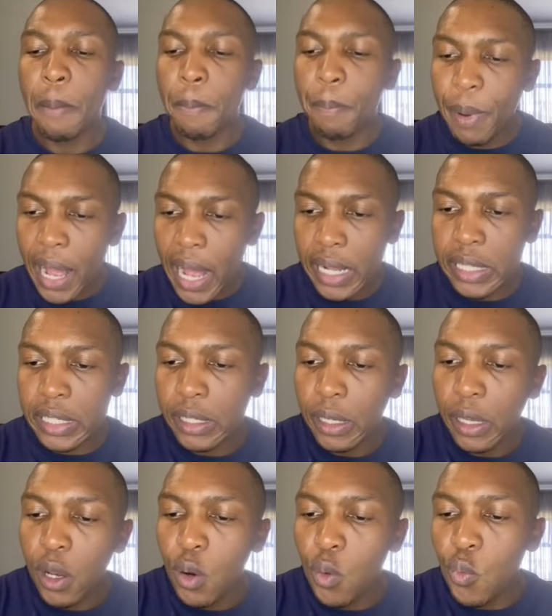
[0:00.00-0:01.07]
But
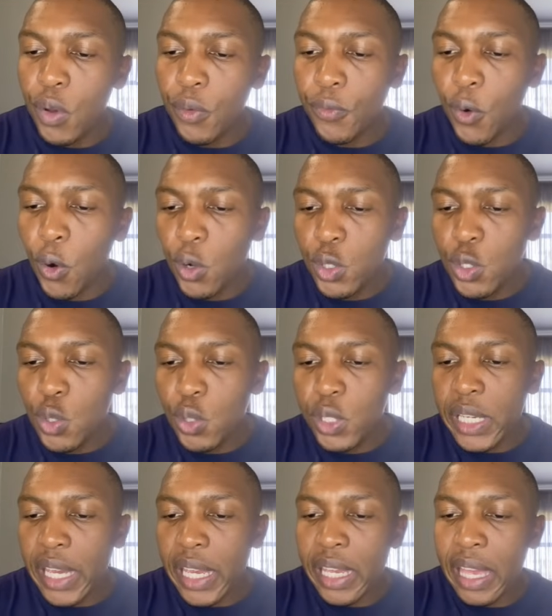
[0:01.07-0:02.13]
we've also
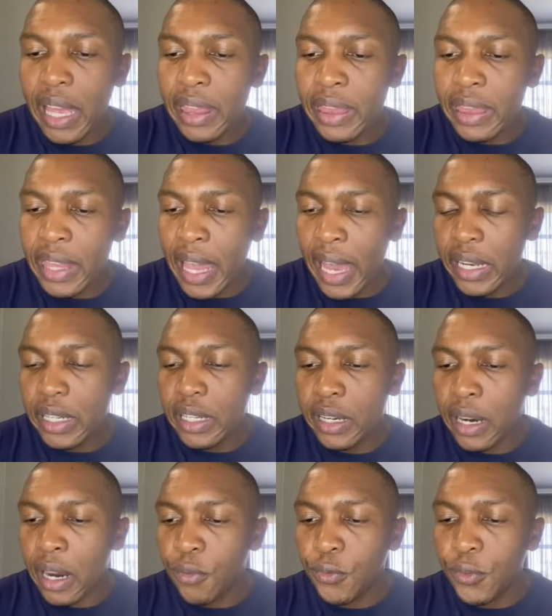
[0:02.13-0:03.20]
taken that
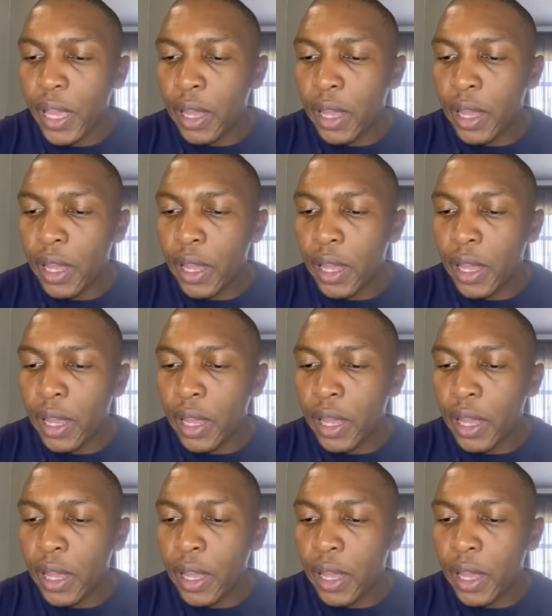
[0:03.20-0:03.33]
graph